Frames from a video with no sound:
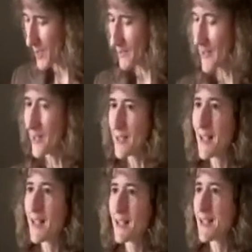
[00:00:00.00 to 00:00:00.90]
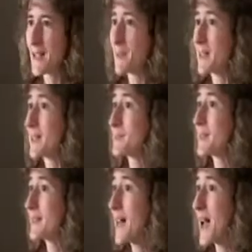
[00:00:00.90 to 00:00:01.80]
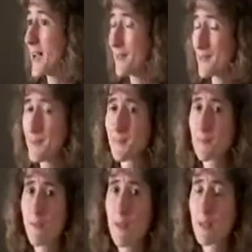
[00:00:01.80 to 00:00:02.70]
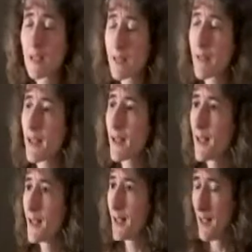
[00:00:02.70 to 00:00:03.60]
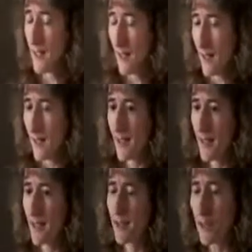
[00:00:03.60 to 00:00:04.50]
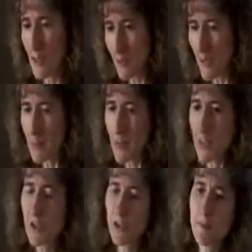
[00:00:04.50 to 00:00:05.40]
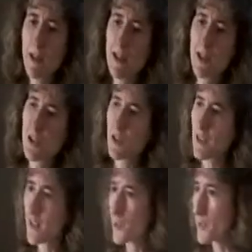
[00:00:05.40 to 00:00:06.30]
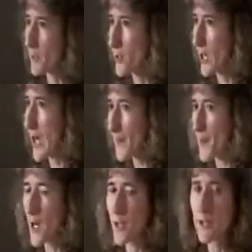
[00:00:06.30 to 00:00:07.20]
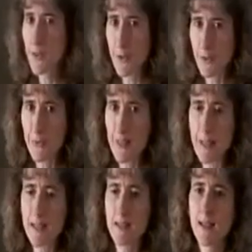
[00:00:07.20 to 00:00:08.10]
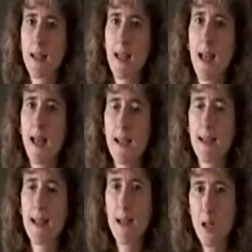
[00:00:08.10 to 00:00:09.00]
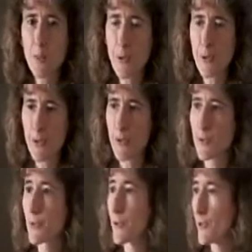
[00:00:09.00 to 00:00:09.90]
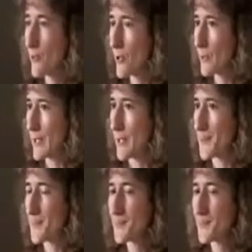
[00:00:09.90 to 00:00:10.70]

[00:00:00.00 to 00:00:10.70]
bit of an irritated stomach and be alive. Well, anyway, they took her blood pressure. They managed to start getting her up on her feet and help her to the four-wheeler.